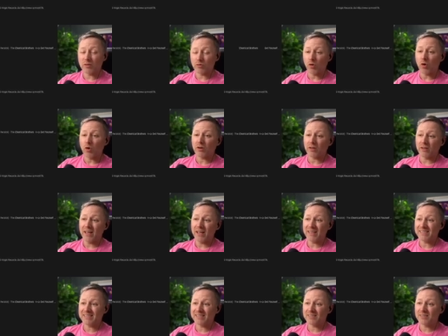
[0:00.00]

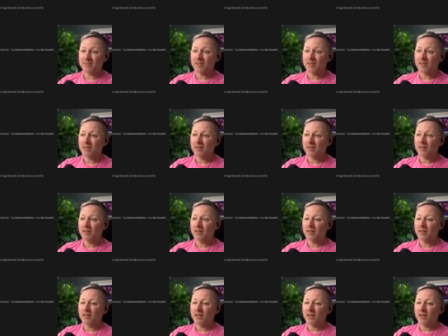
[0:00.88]
Rockness,
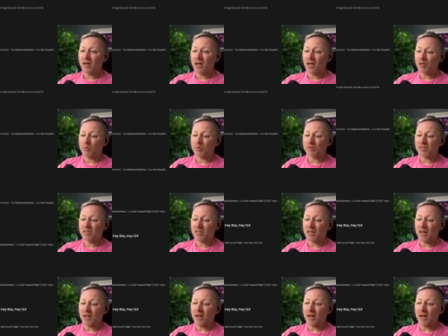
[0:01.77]
and I was
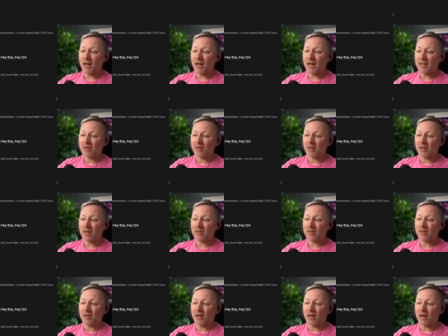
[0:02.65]
like, I, I,
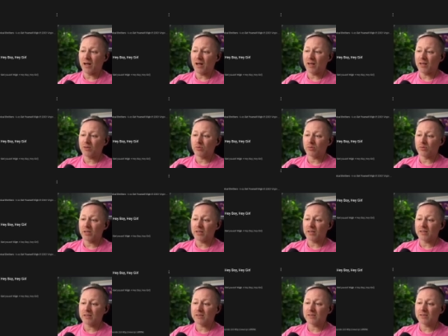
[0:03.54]
I, I don't like
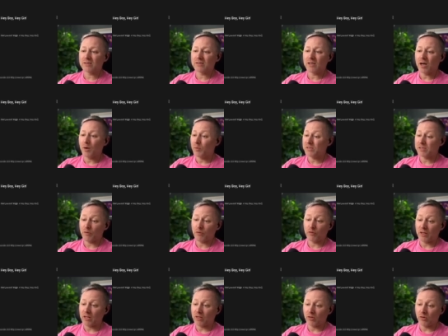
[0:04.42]
this. I wasn't
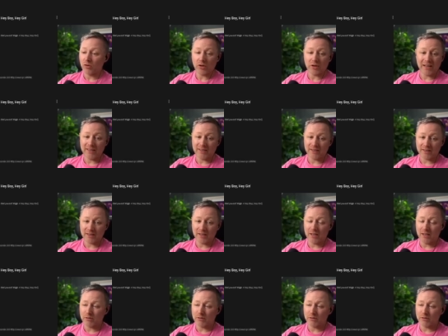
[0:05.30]
freaking out or anything like that.